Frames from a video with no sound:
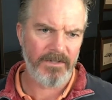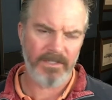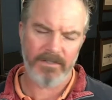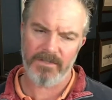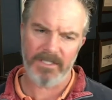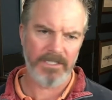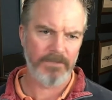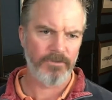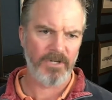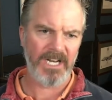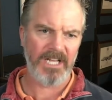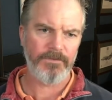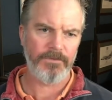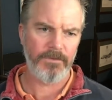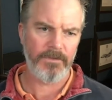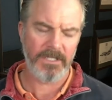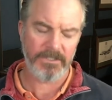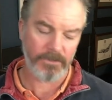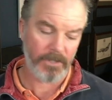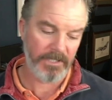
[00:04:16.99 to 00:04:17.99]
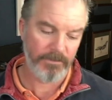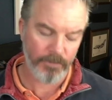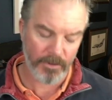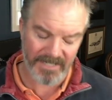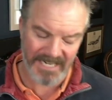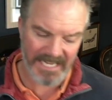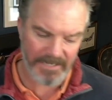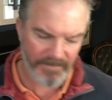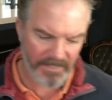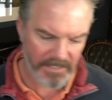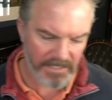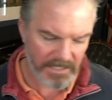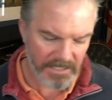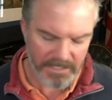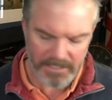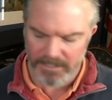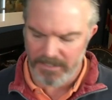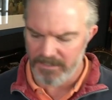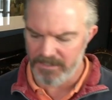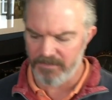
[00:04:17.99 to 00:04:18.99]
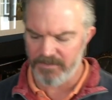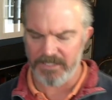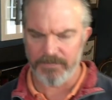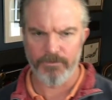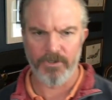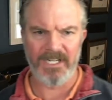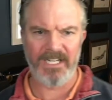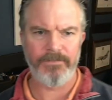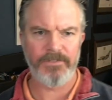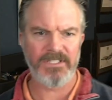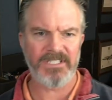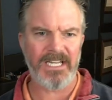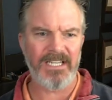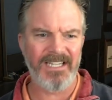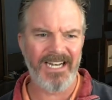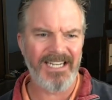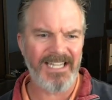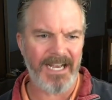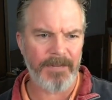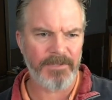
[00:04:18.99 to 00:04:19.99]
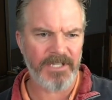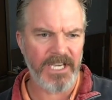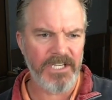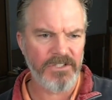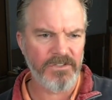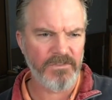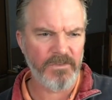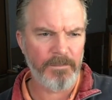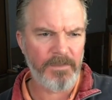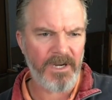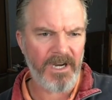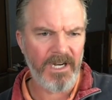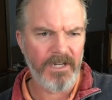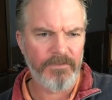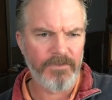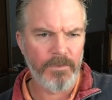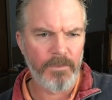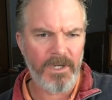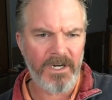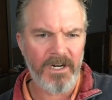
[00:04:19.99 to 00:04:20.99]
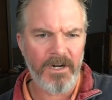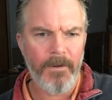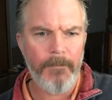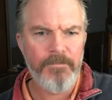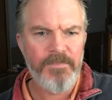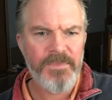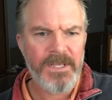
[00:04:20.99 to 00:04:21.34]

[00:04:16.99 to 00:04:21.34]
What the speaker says: I don't think the Royal Air Force, sorry, the Royal Navy. I don't think the Royal Navy's taken any applications for pilot for a while.